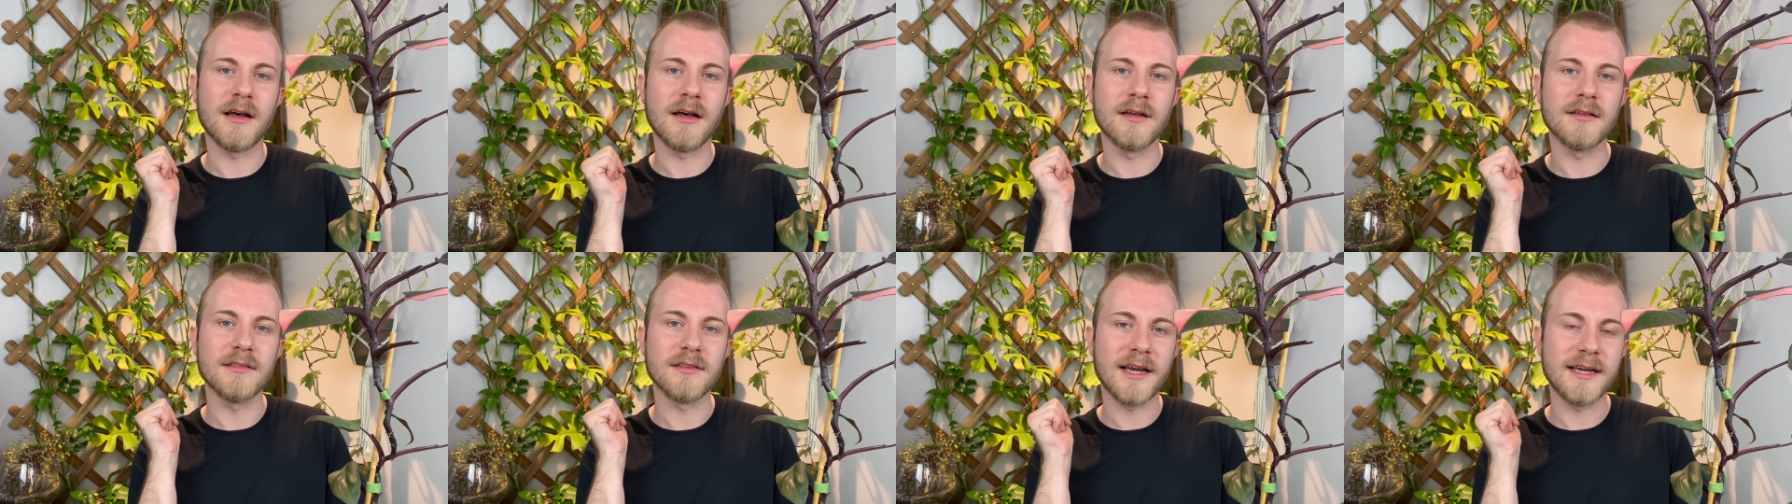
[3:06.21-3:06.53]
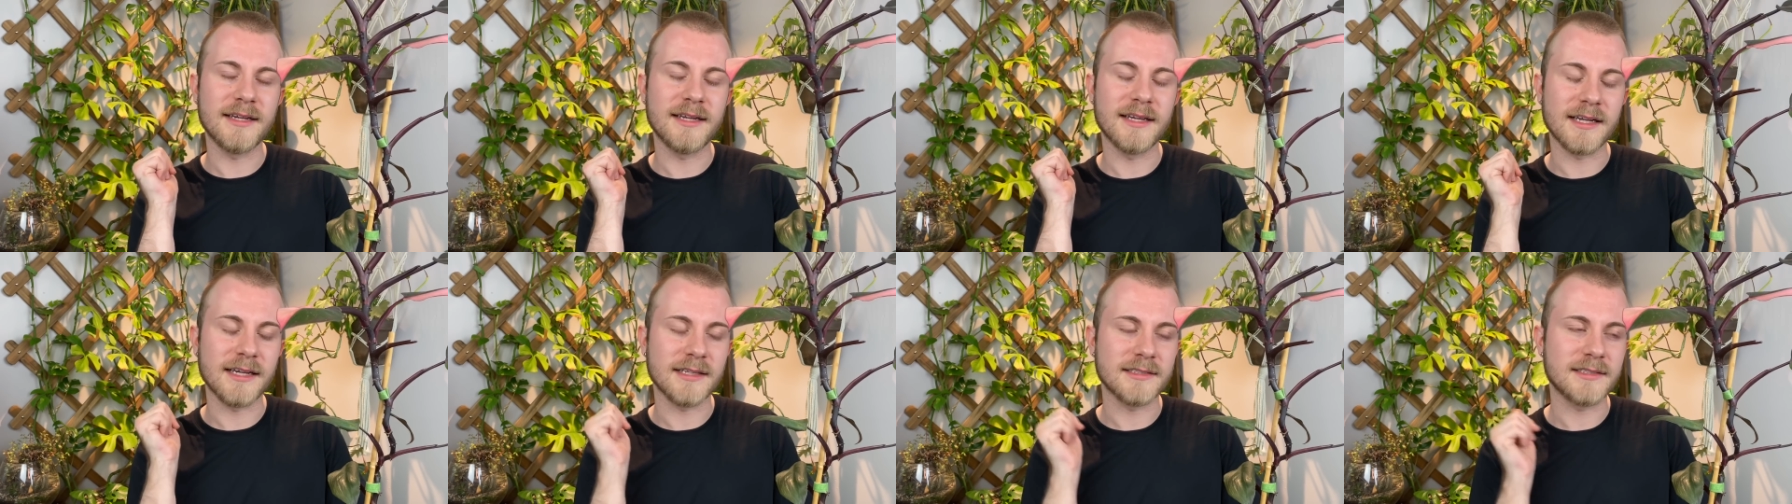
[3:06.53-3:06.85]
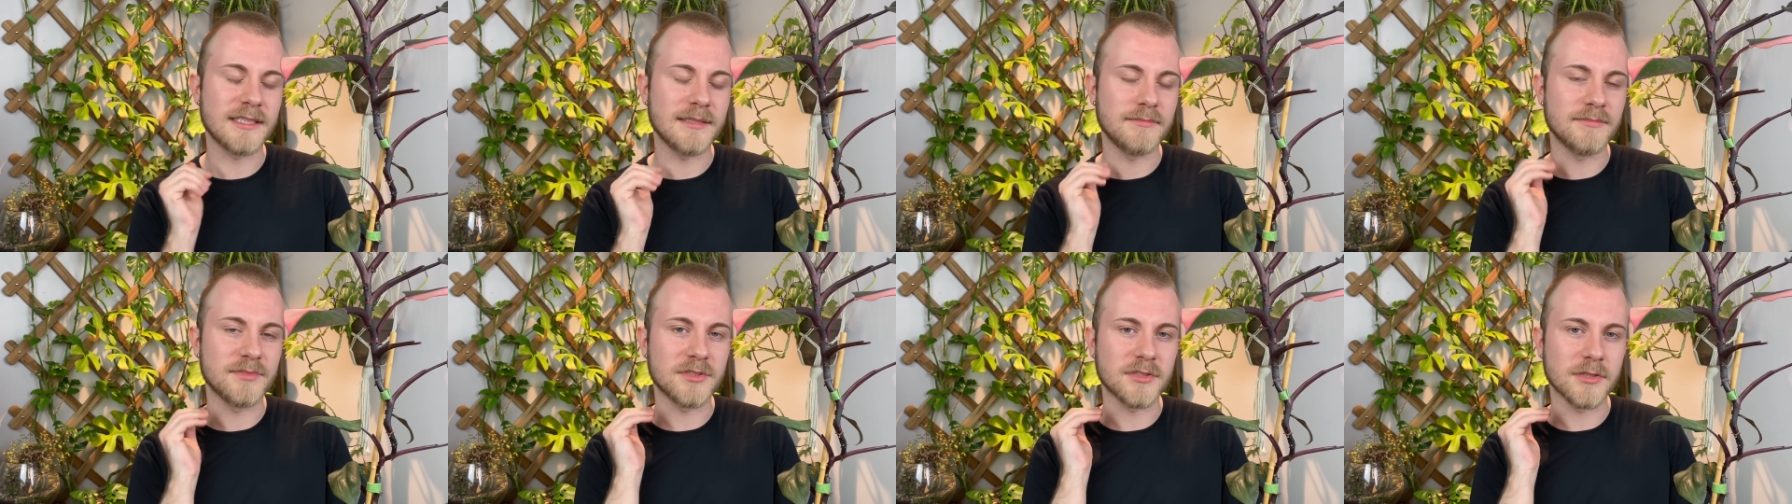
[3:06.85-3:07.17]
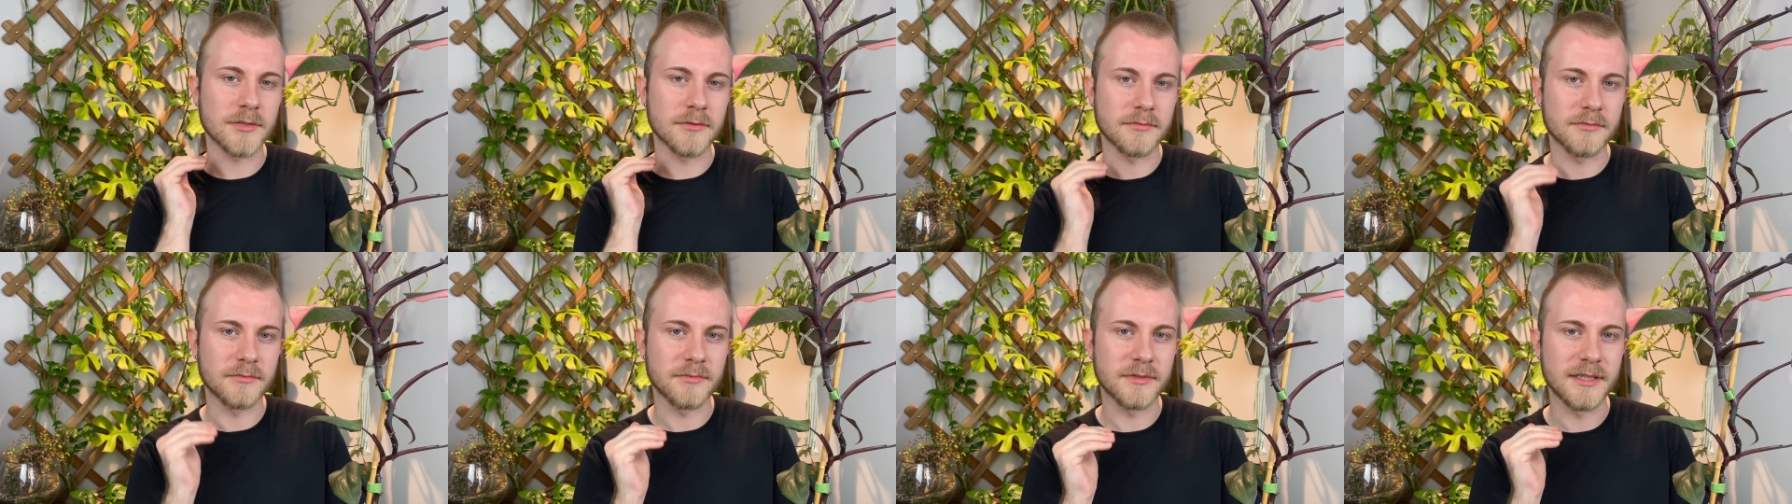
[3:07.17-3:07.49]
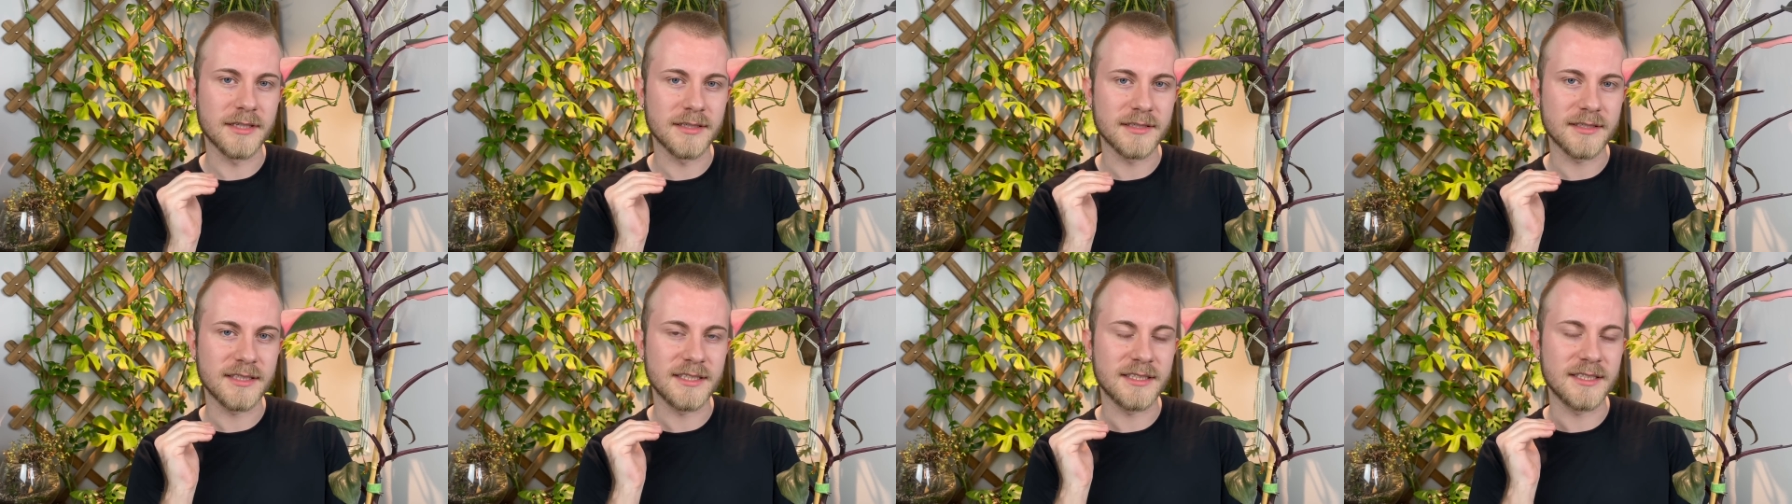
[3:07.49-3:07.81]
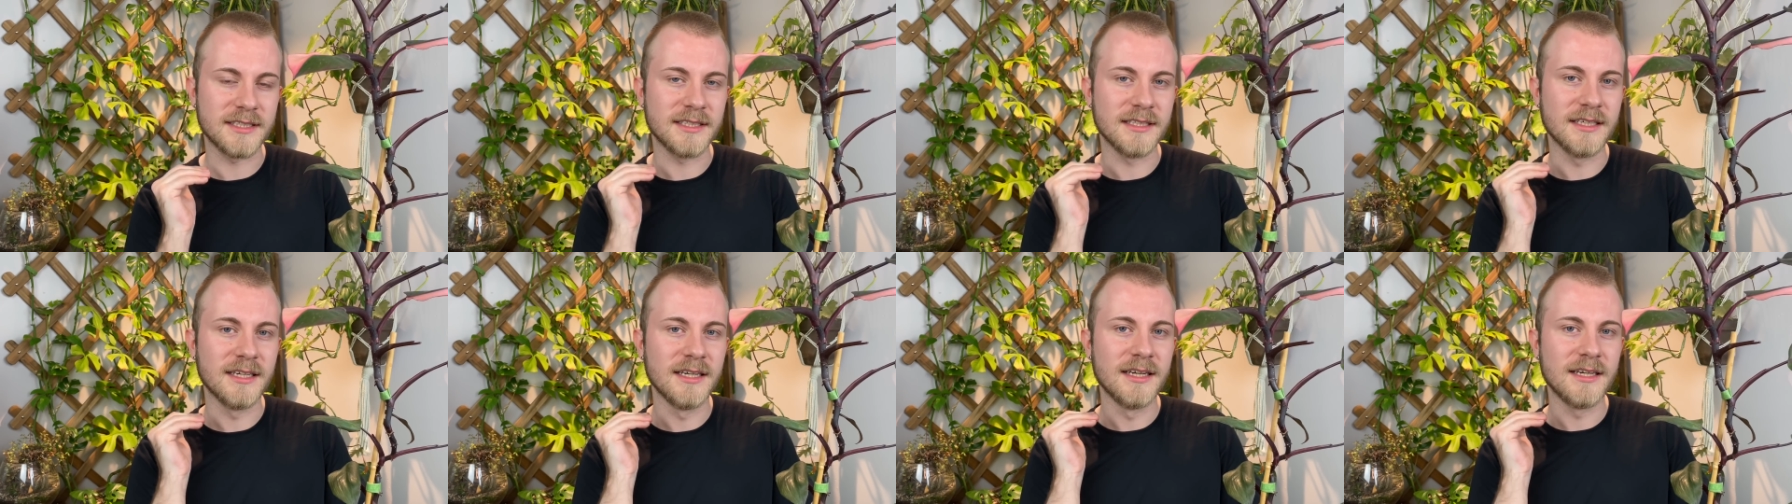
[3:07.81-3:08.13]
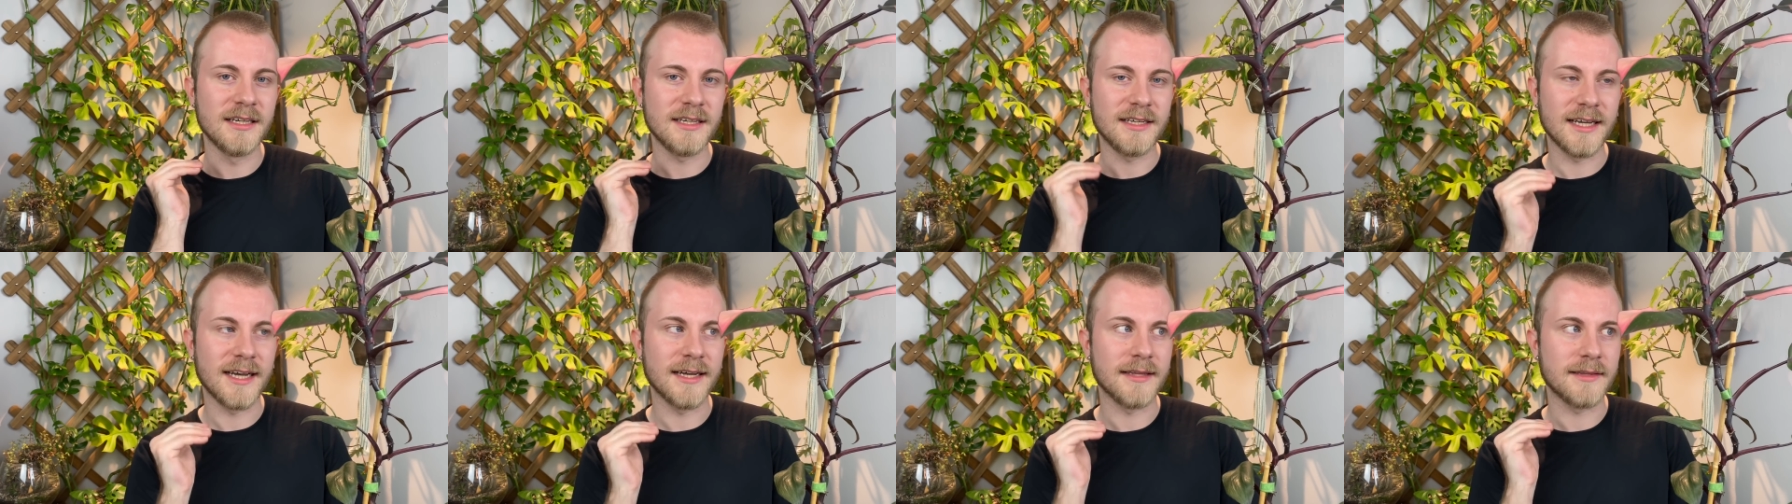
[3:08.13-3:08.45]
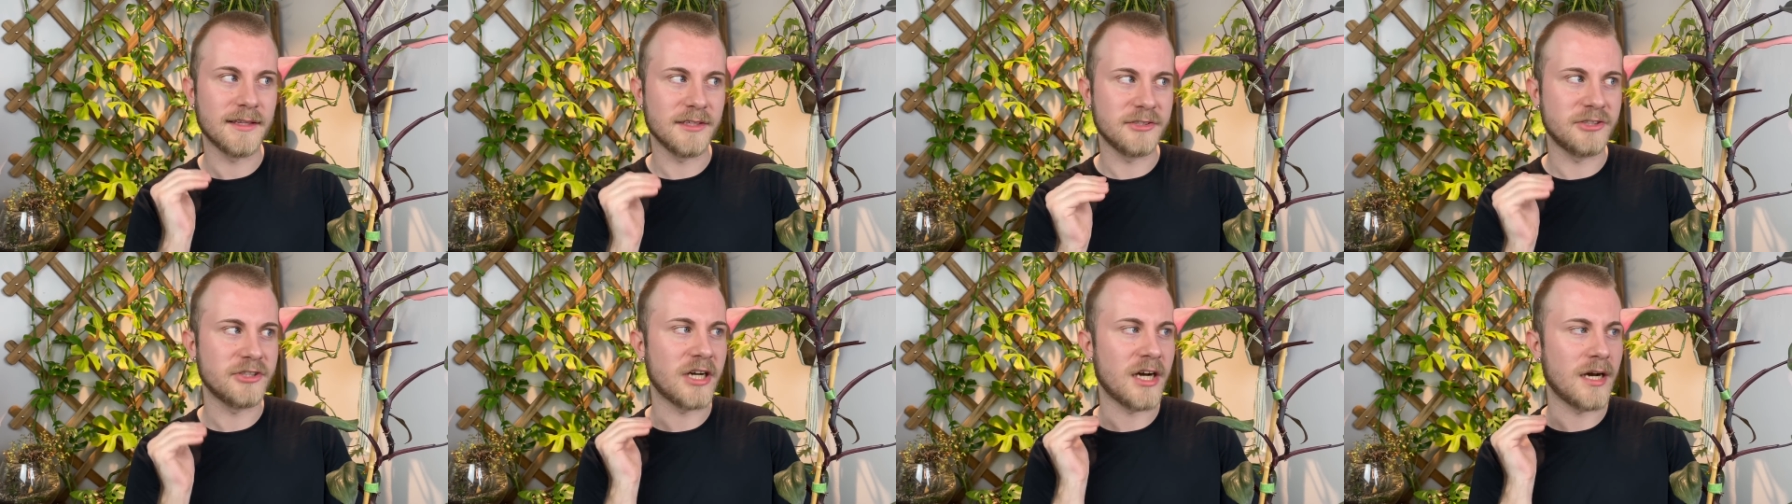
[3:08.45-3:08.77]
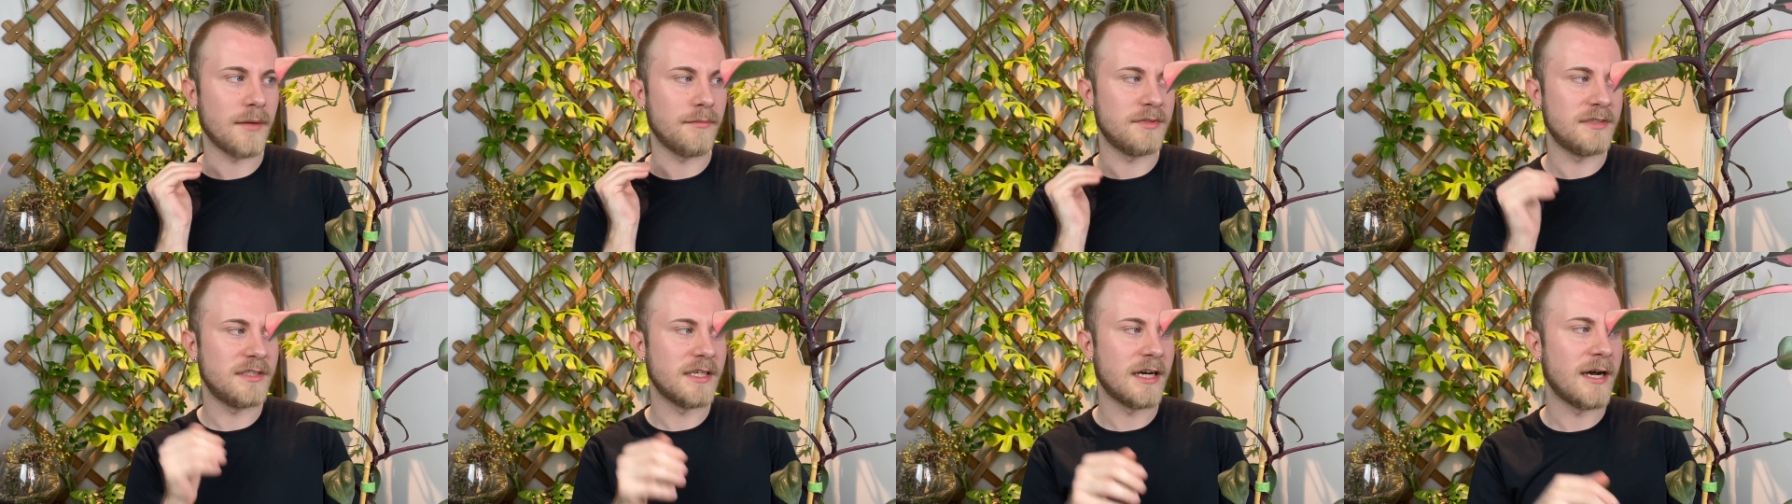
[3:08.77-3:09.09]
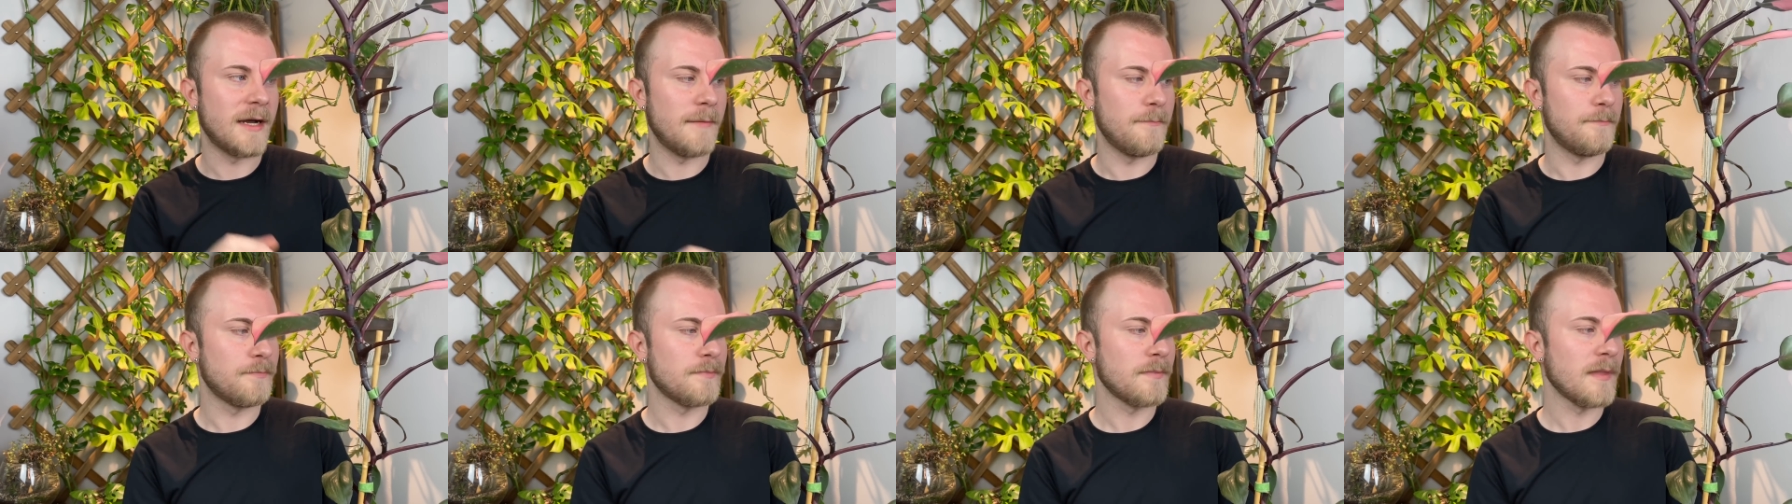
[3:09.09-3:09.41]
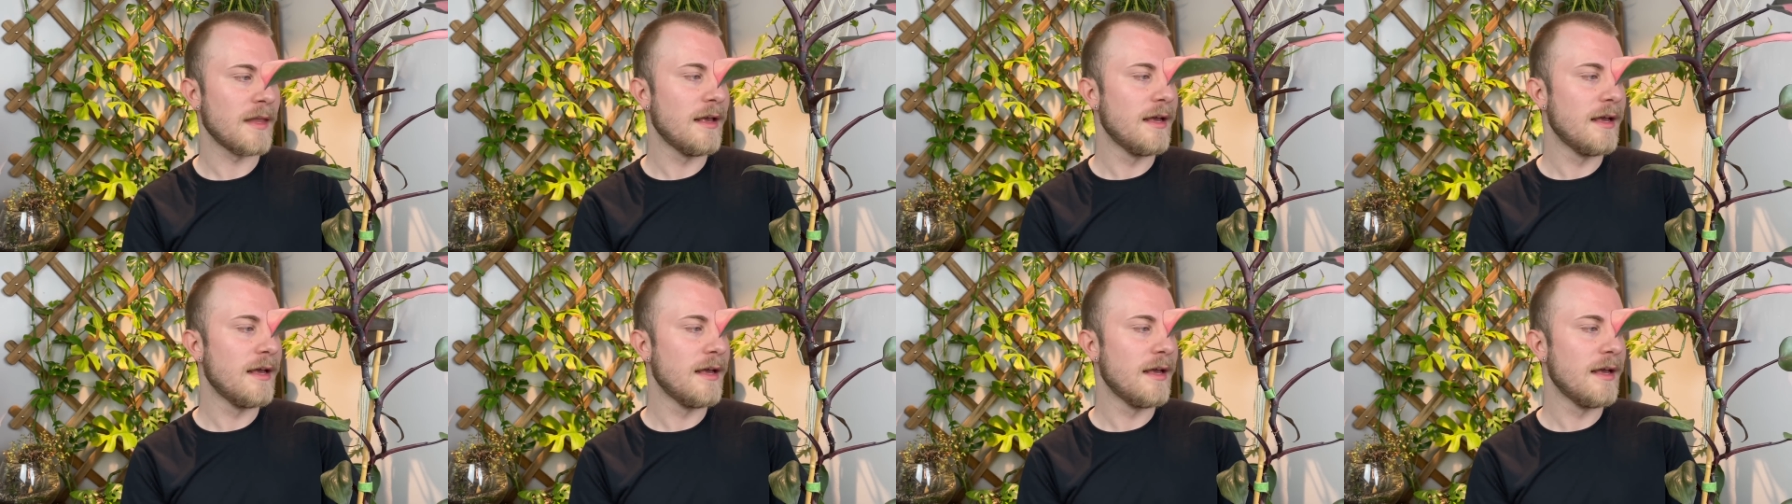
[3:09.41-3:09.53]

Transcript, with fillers: lighting seems to really get the job done.